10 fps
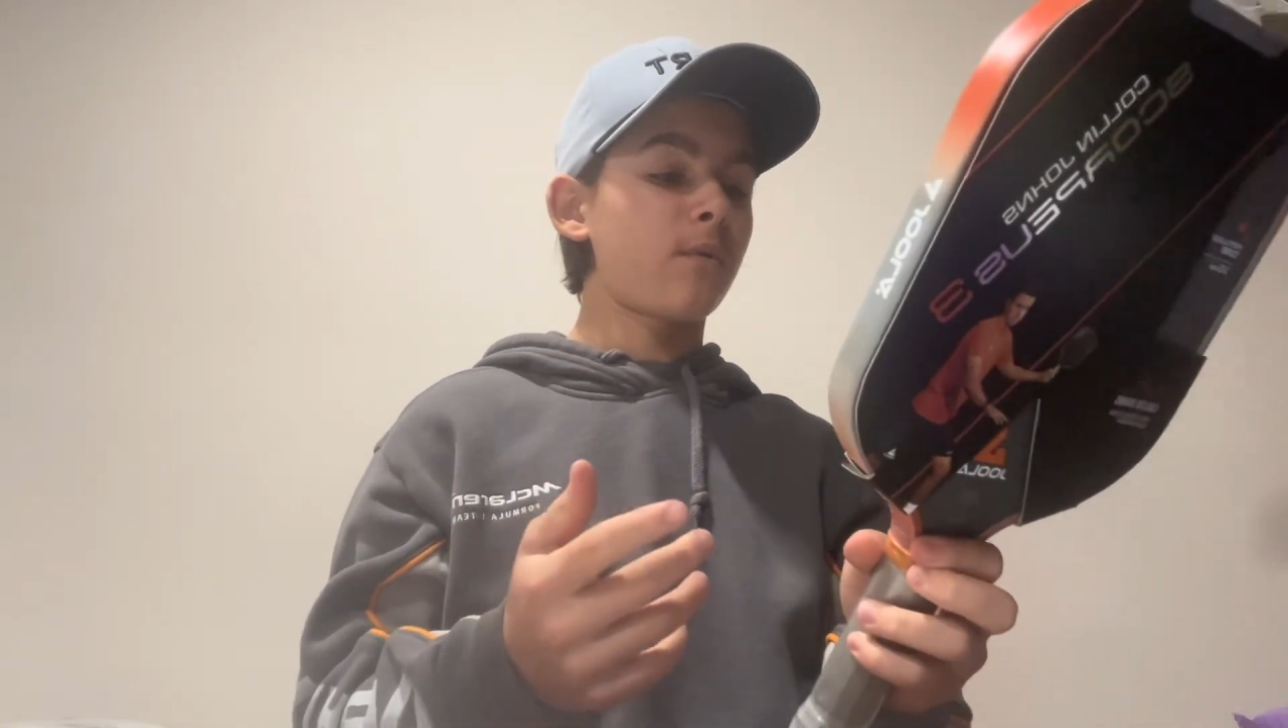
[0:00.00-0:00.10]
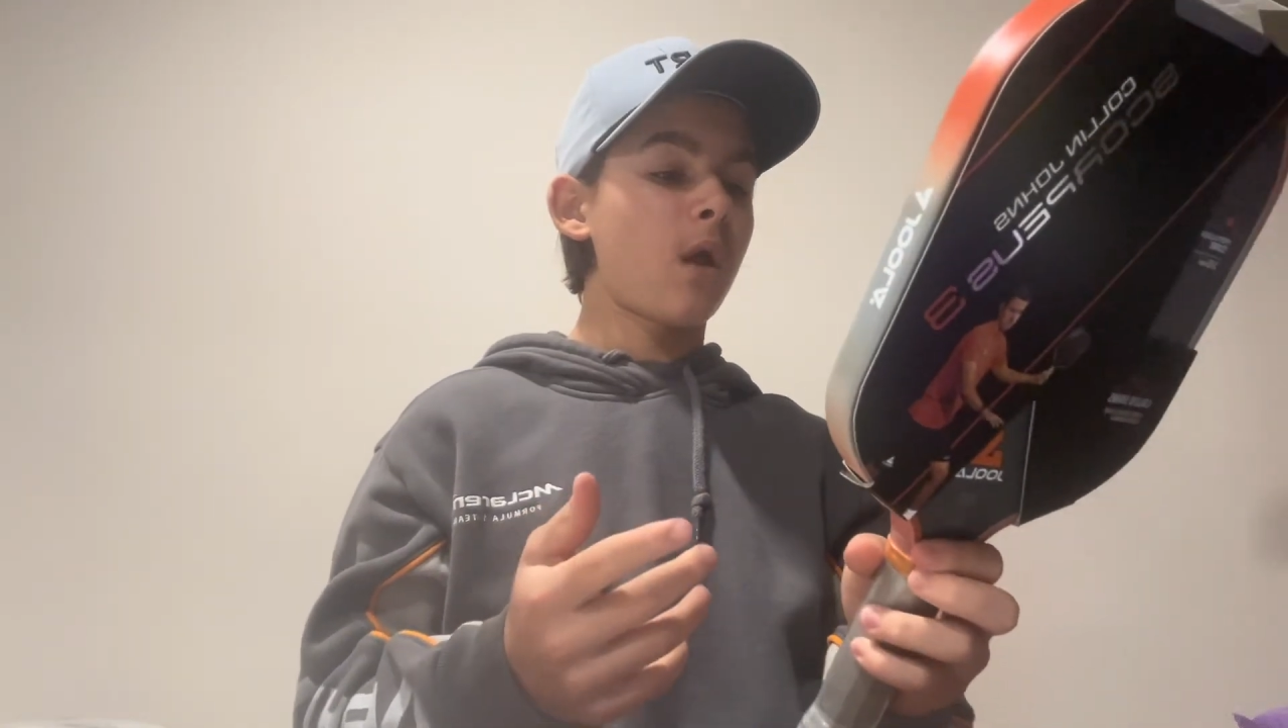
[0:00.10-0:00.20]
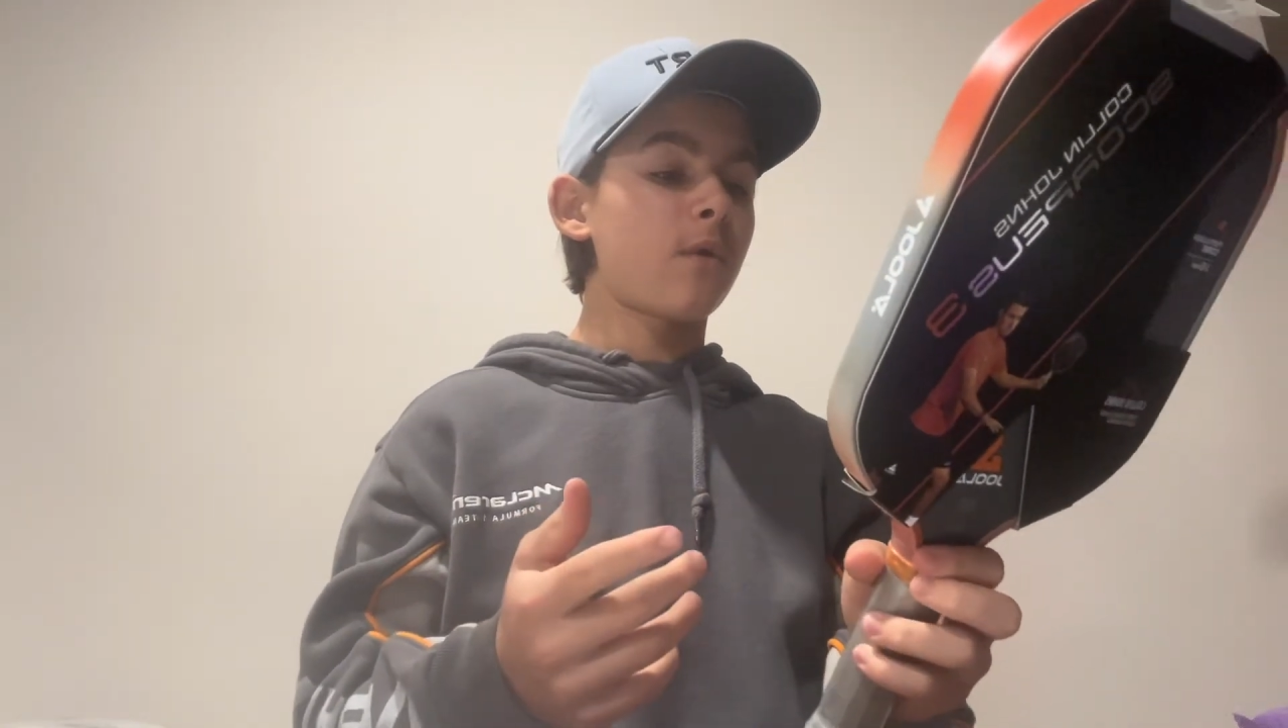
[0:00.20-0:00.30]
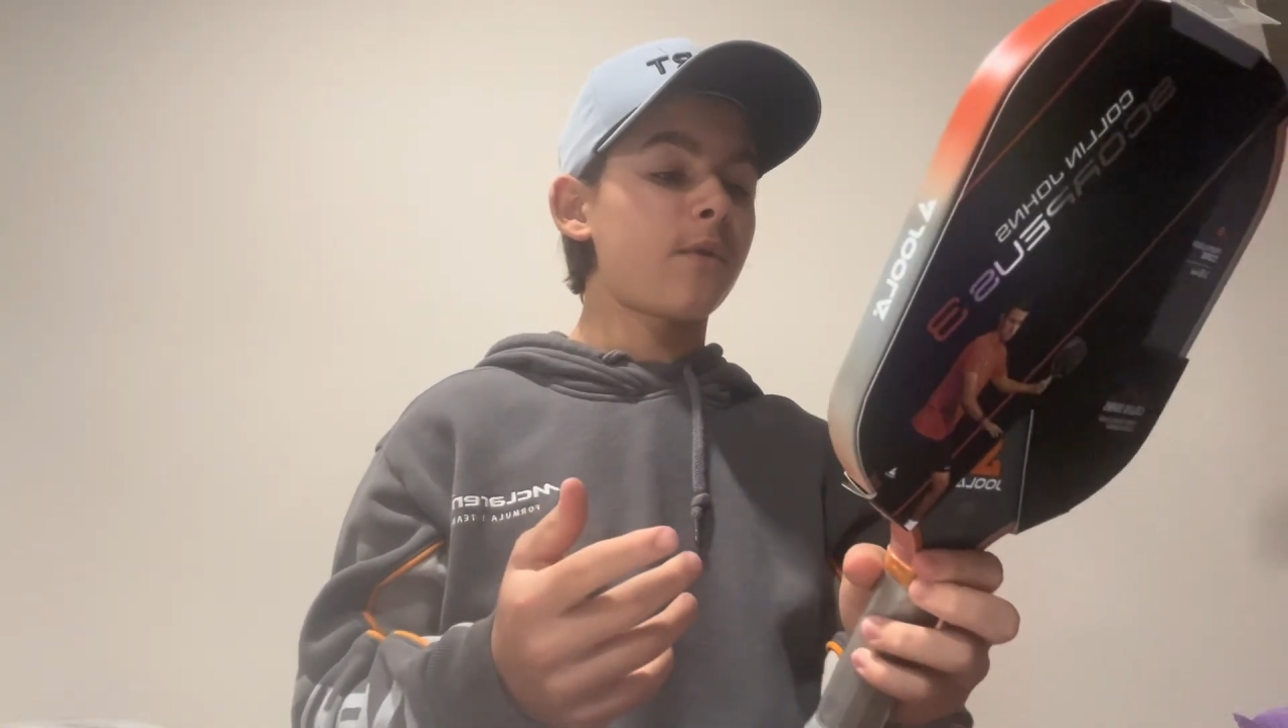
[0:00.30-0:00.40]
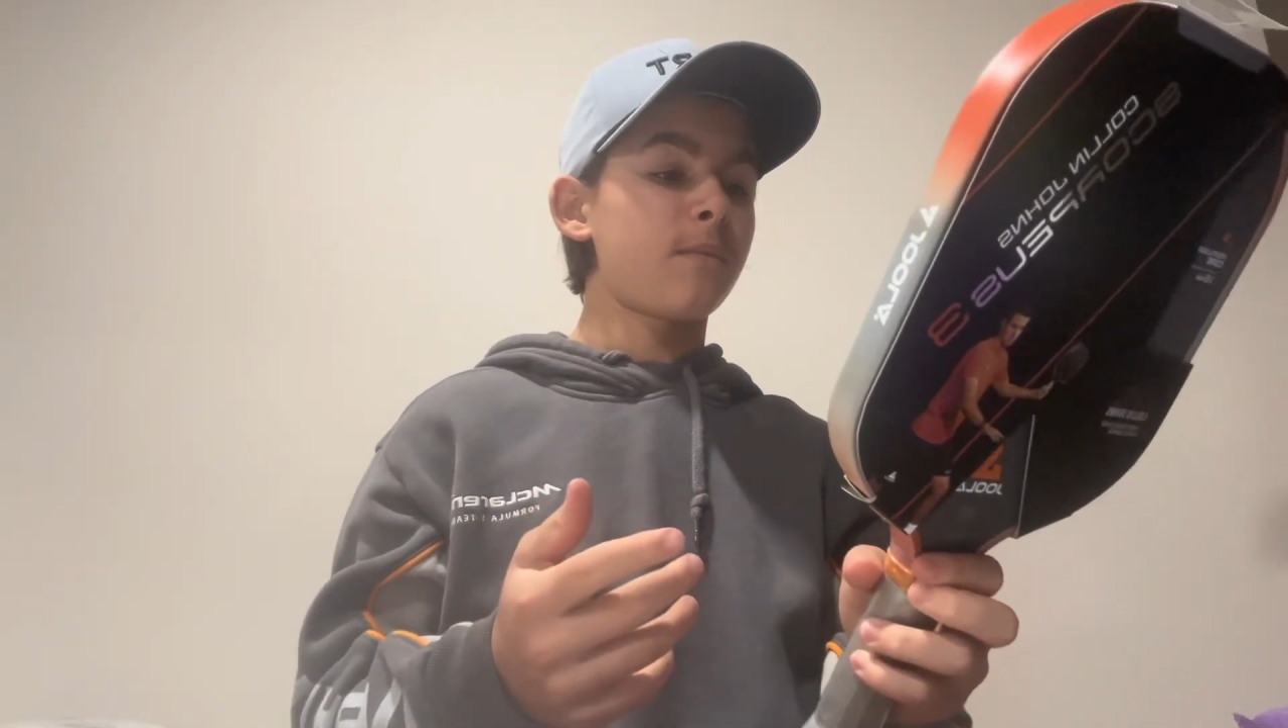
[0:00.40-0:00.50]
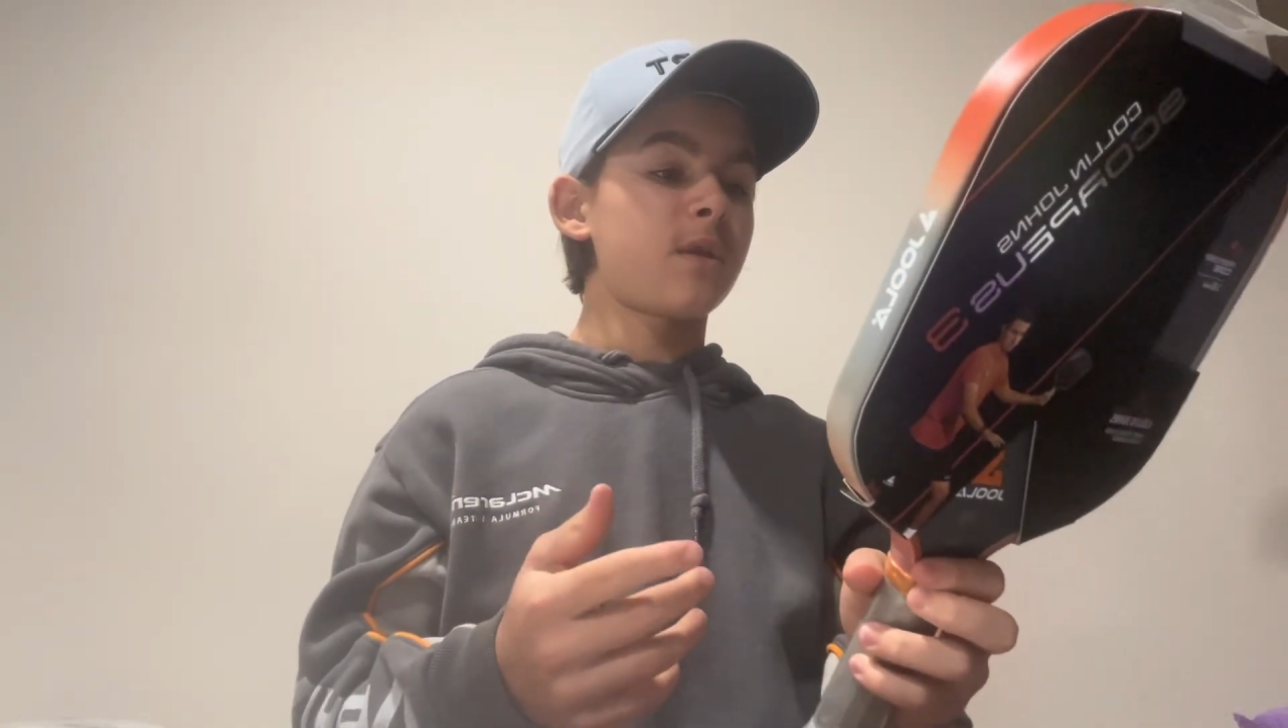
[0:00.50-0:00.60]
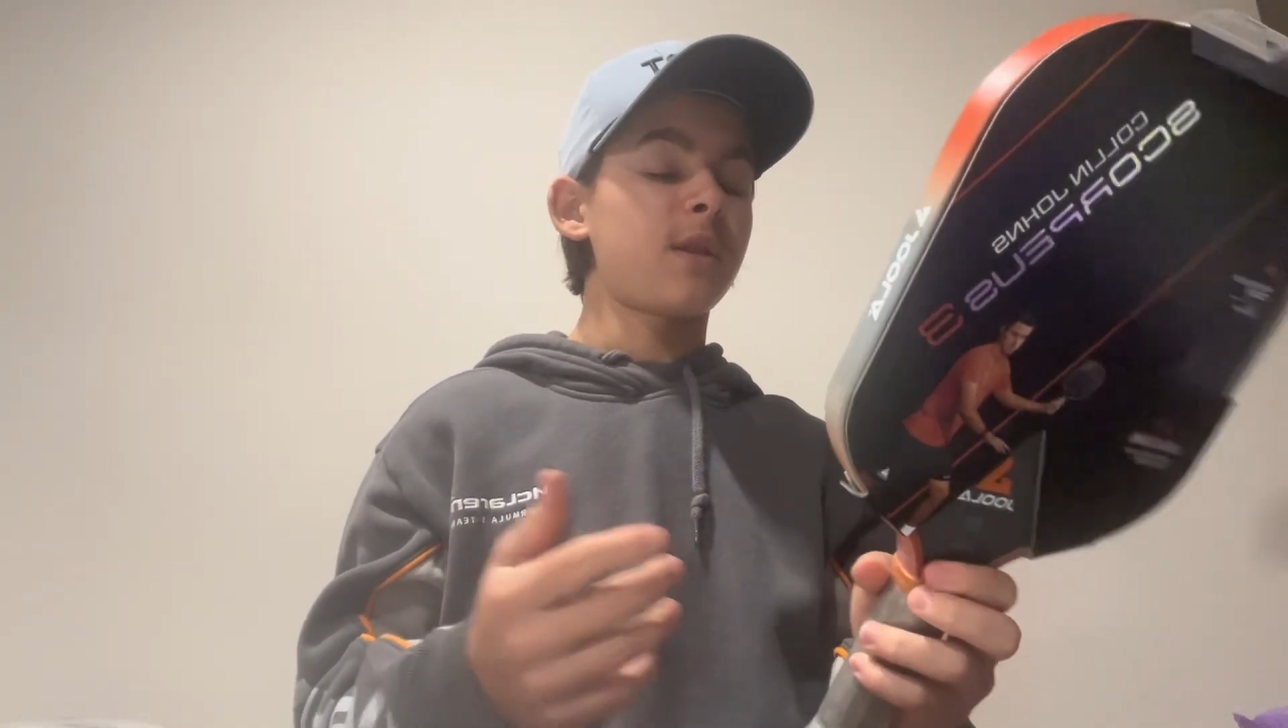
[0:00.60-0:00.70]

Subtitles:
wrong with them is